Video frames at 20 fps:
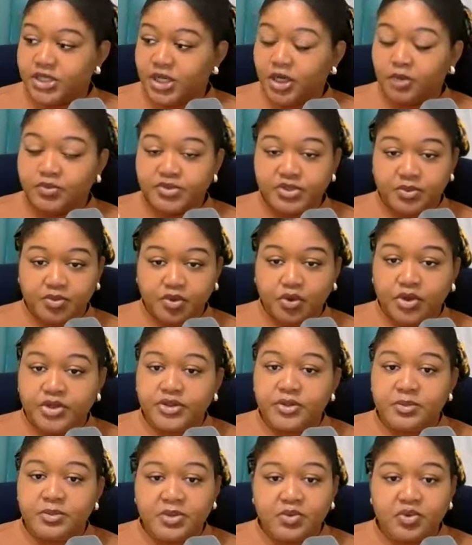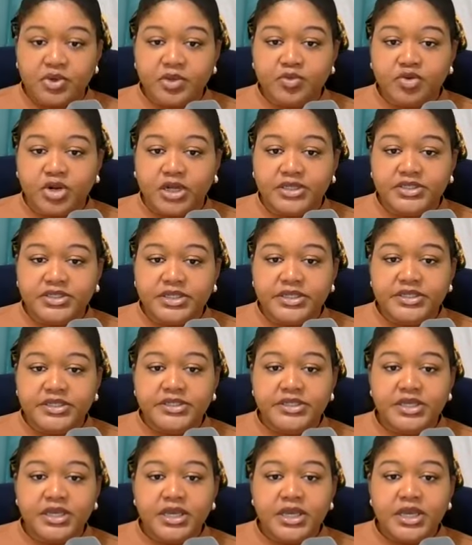help support the memory
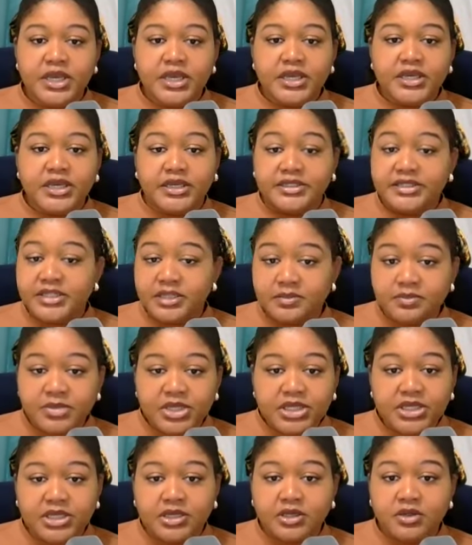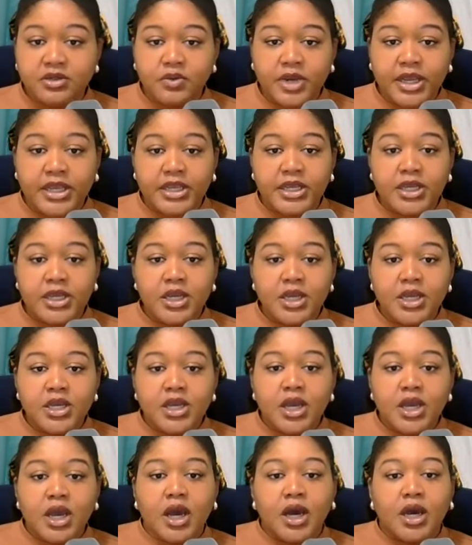process? A team meeting, right?
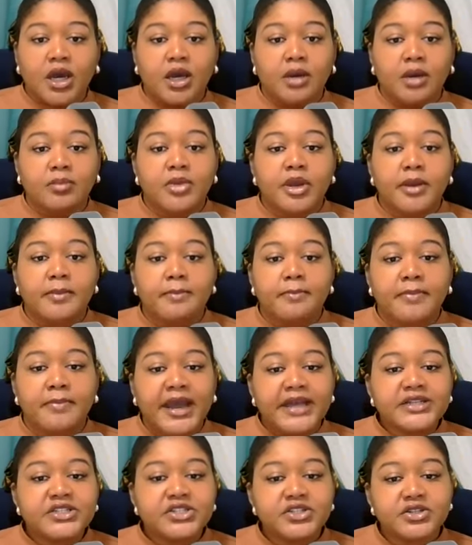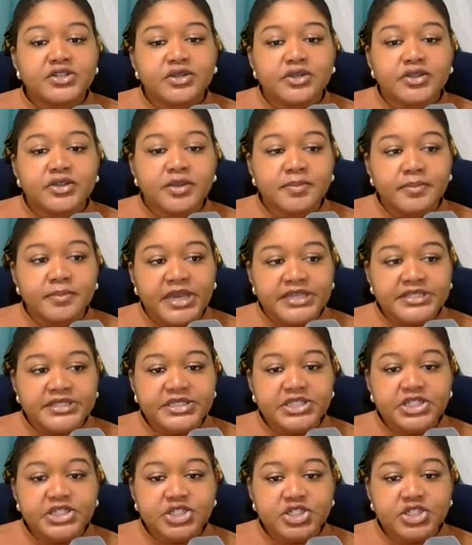Match the
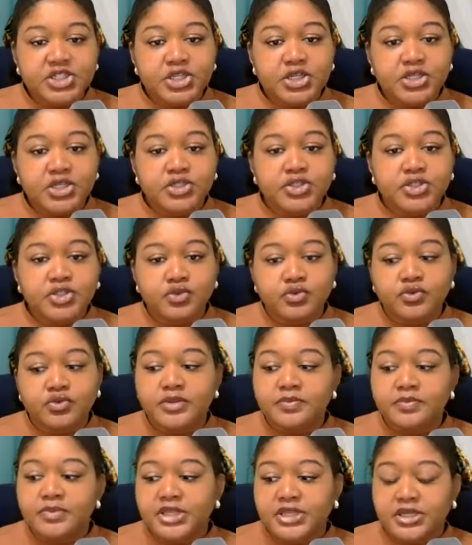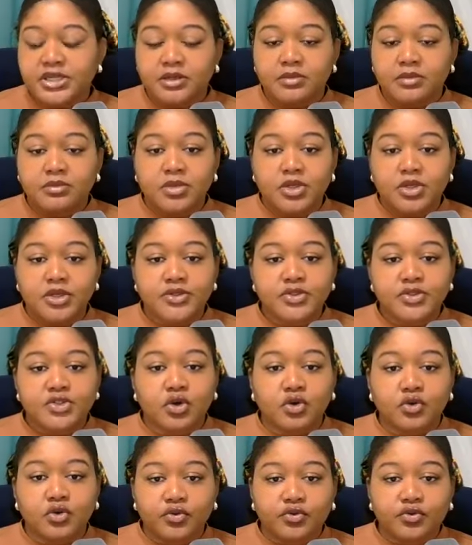message to the medium.
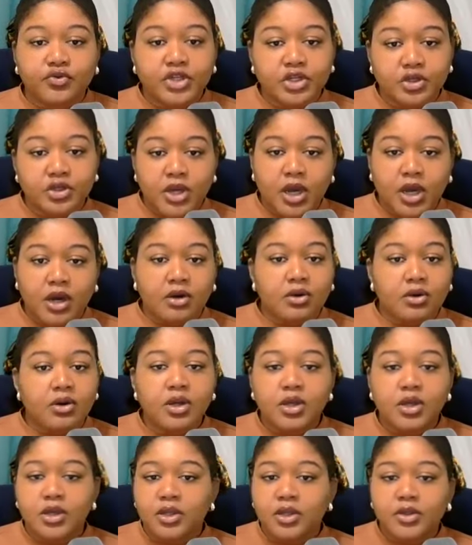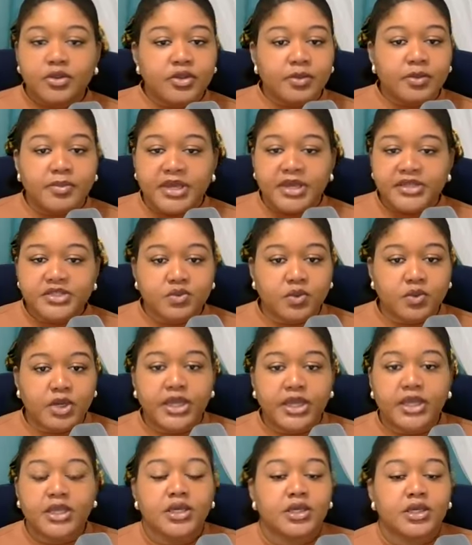So figure out the best
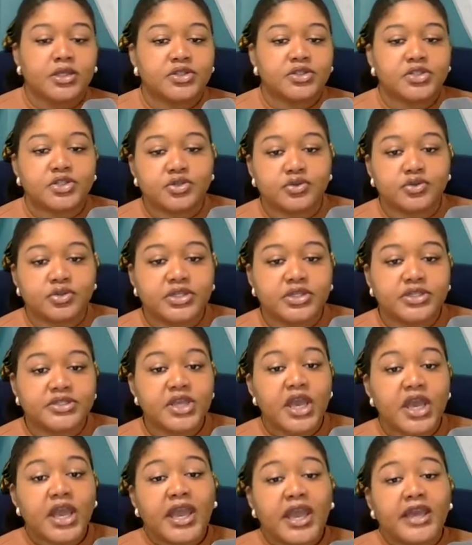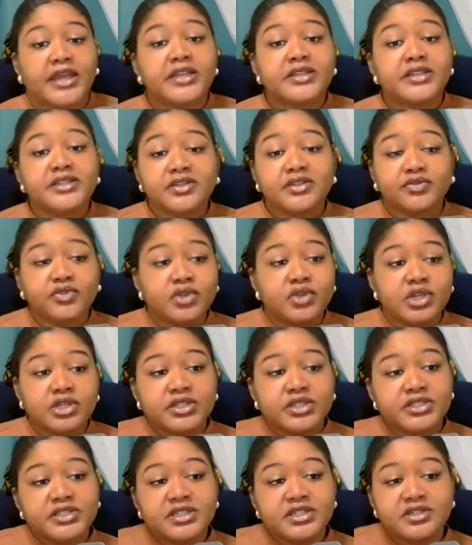way to do this. And if you need
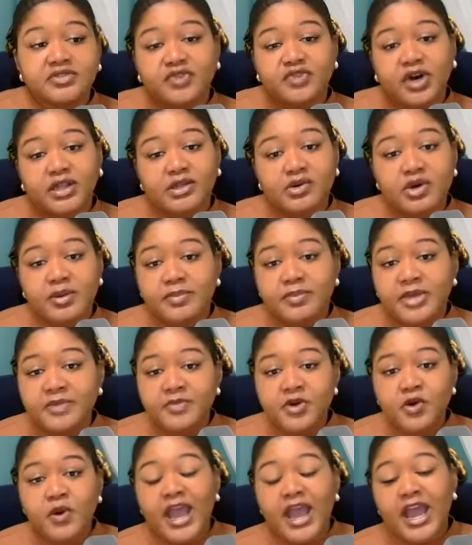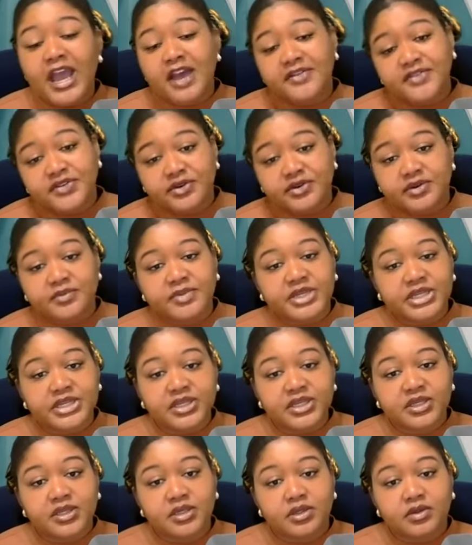to send a follow-up memo after a
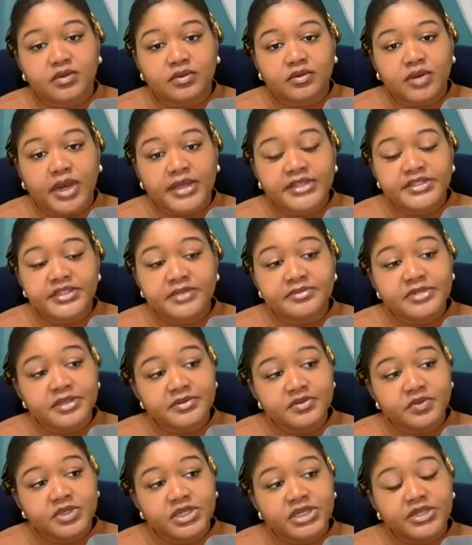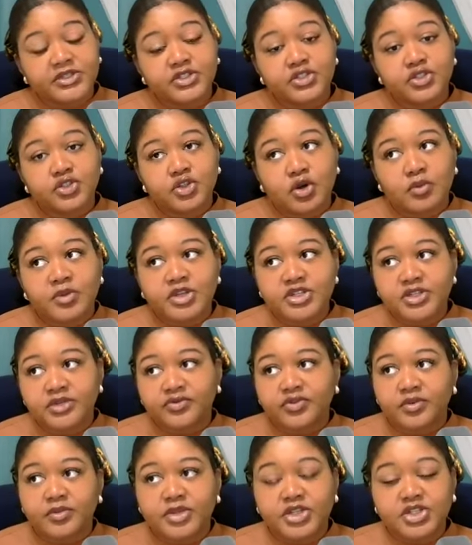meeting, right? Sometimes we get so much
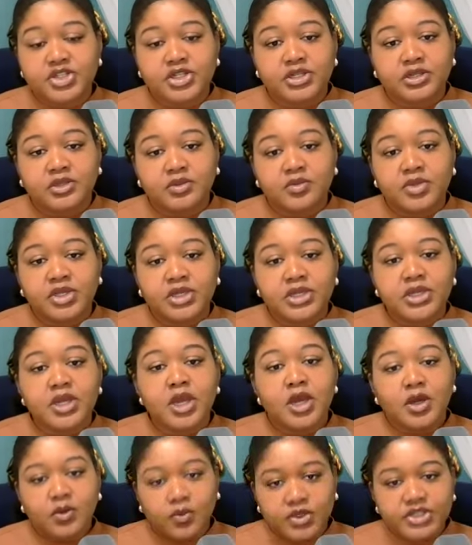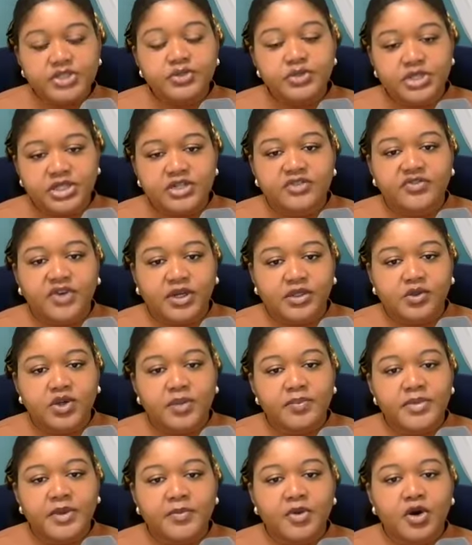information in a meeting, we do need a
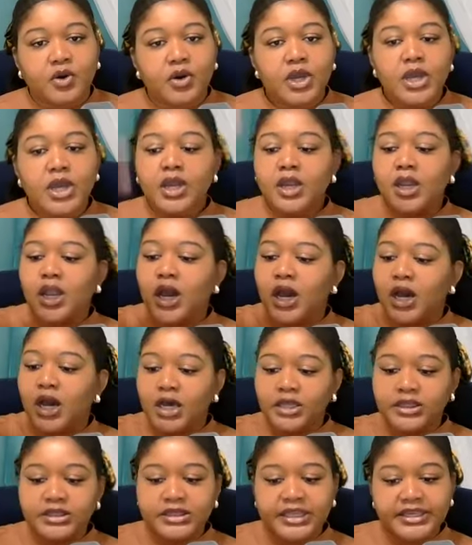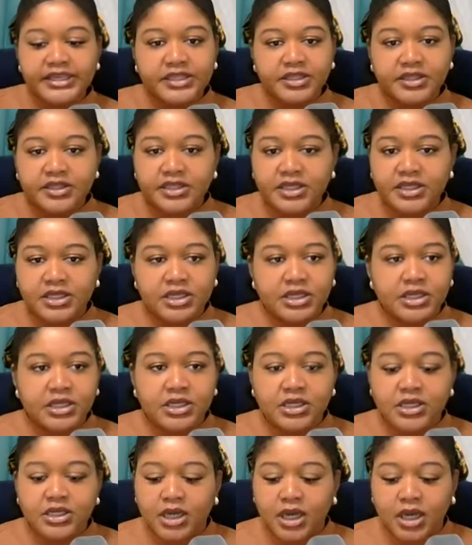follow-up memo, not a
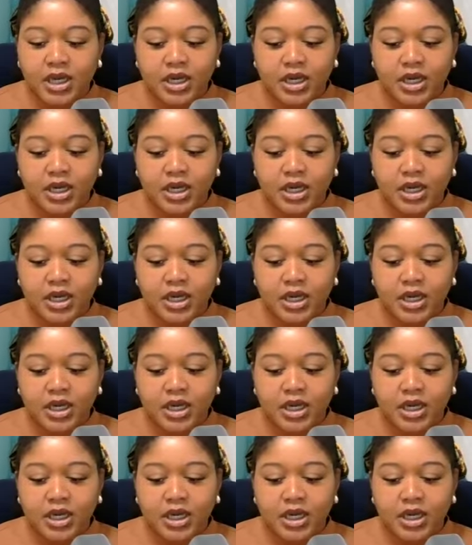lengthy